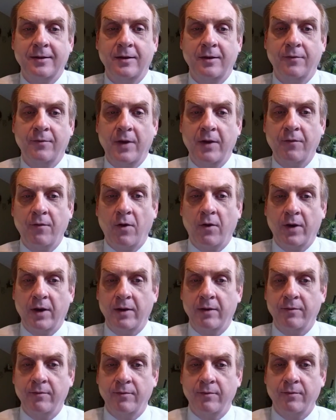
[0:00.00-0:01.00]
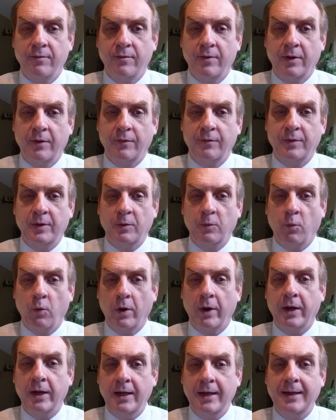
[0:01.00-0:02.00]
you may have already been
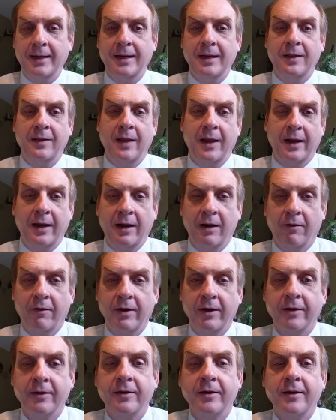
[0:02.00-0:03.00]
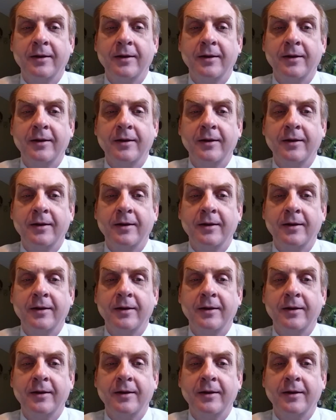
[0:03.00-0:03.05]
working in that area,